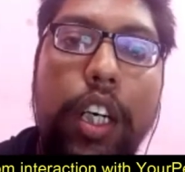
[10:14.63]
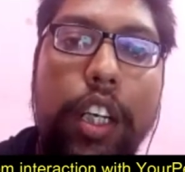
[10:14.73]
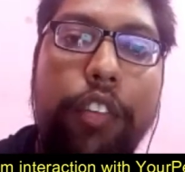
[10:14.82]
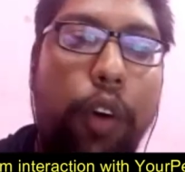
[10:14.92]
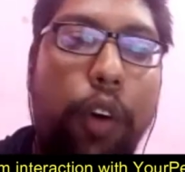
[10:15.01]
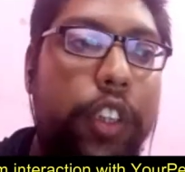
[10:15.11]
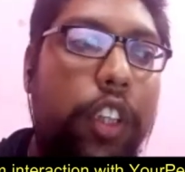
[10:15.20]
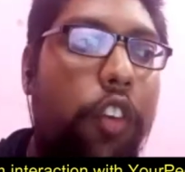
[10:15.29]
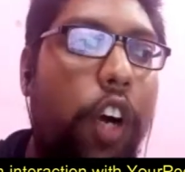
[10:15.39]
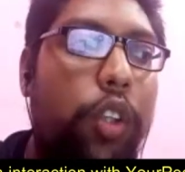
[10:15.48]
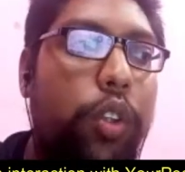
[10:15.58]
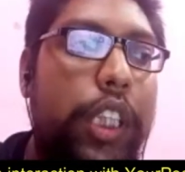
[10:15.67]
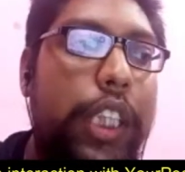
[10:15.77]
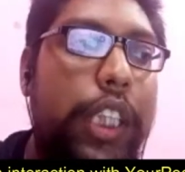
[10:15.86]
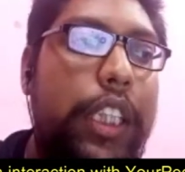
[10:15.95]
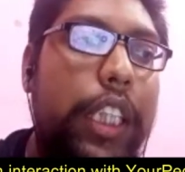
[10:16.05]
If professor want to
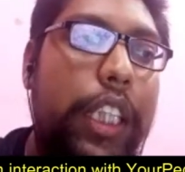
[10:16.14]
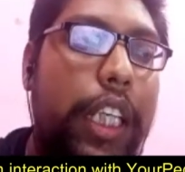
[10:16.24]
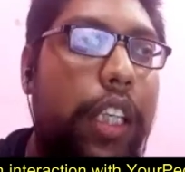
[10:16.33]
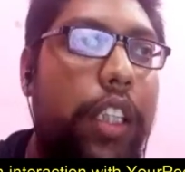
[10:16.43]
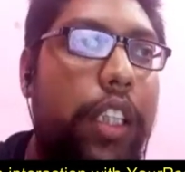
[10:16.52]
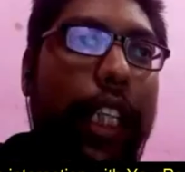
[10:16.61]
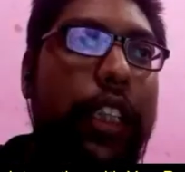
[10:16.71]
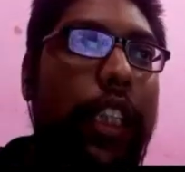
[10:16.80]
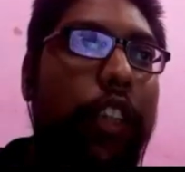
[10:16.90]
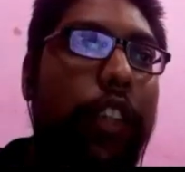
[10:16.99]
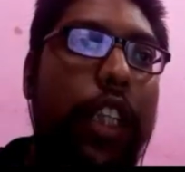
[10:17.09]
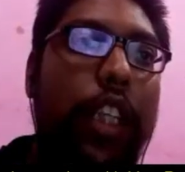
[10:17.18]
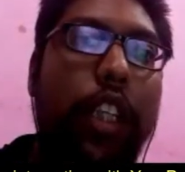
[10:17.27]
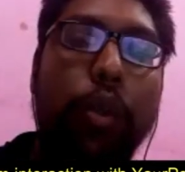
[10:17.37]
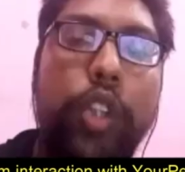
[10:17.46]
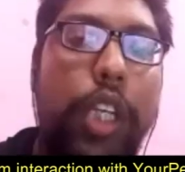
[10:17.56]
see it, he can see it within a
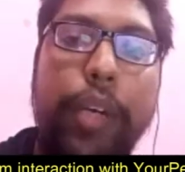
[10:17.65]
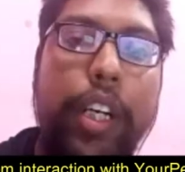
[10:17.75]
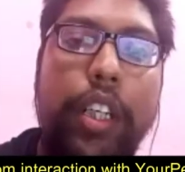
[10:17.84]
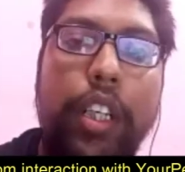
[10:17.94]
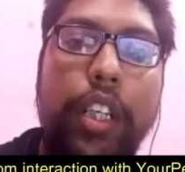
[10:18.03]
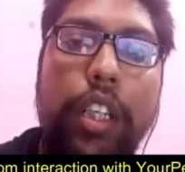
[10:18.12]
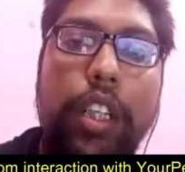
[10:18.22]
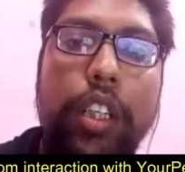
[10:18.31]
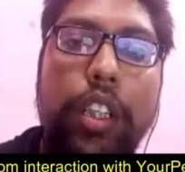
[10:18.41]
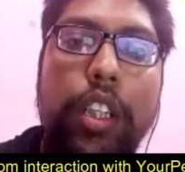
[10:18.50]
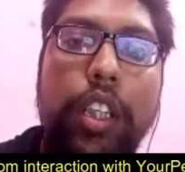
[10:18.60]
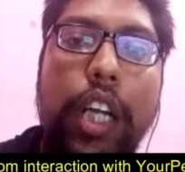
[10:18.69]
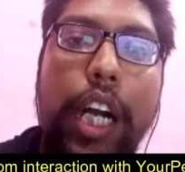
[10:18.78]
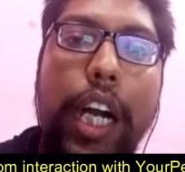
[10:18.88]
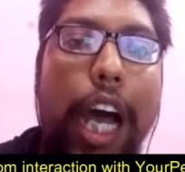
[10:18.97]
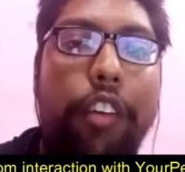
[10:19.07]
2-3 minutes.
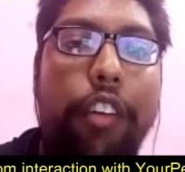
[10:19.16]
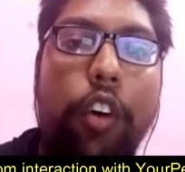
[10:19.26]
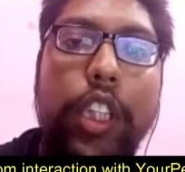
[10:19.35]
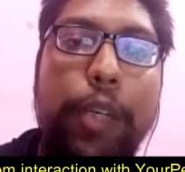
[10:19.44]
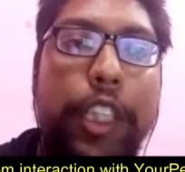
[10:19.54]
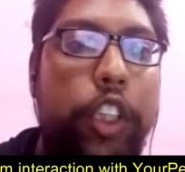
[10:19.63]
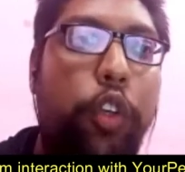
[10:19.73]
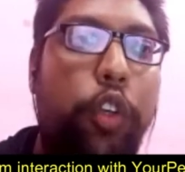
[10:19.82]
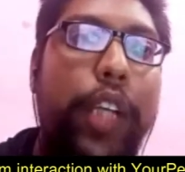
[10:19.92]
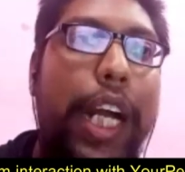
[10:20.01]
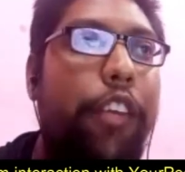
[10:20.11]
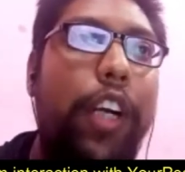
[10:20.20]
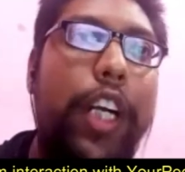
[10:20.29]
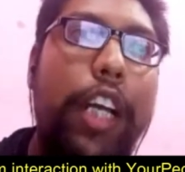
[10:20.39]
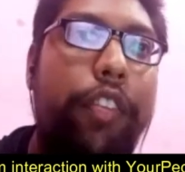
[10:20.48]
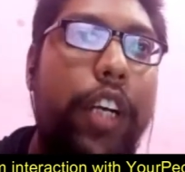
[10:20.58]
And on the basis of that, he
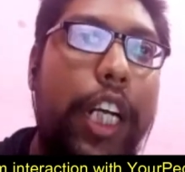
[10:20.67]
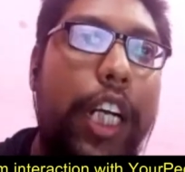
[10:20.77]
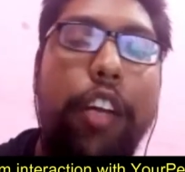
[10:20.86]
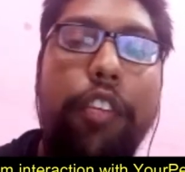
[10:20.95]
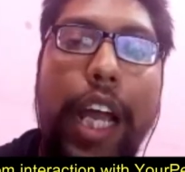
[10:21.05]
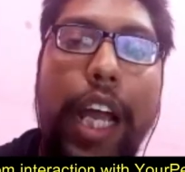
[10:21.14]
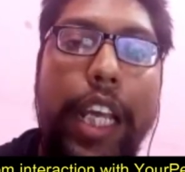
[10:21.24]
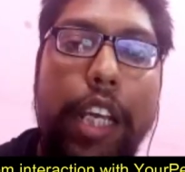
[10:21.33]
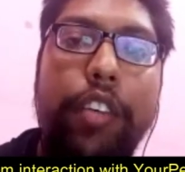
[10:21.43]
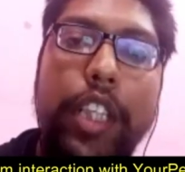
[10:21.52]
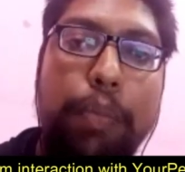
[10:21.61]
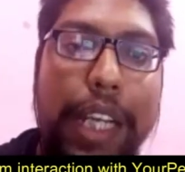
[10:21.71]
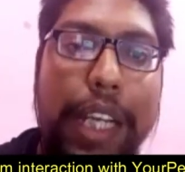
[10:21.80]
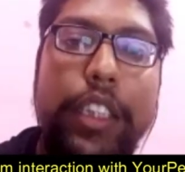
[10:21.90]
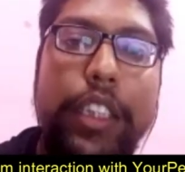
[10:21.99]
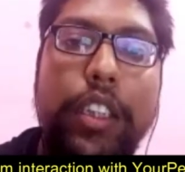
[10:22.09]
will definitely reply if it
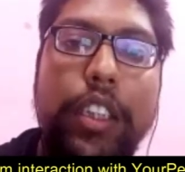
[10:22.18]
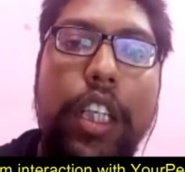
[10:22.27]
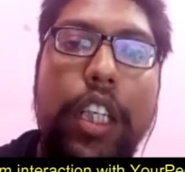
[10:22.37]
matches.